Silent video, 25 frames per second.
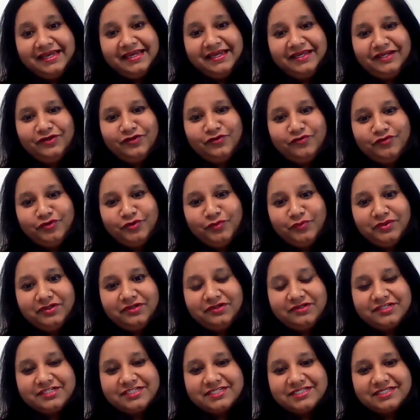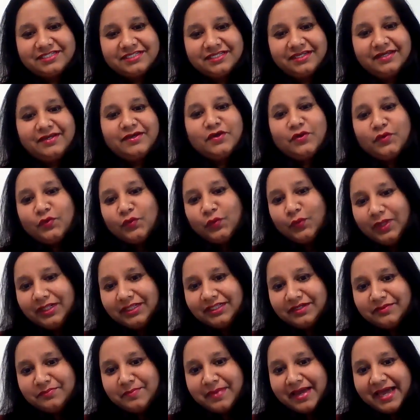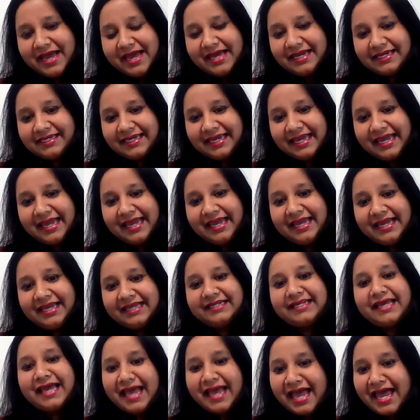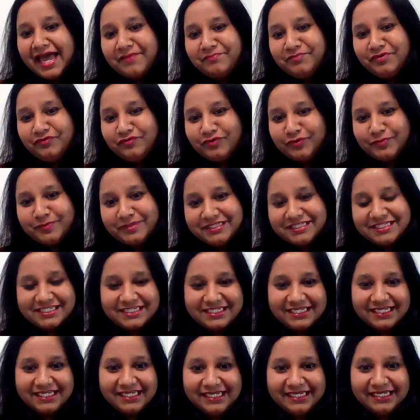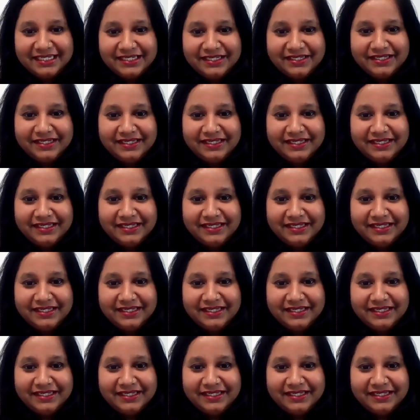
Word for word: Hello, viewers. Welcome back and happy Women's Day.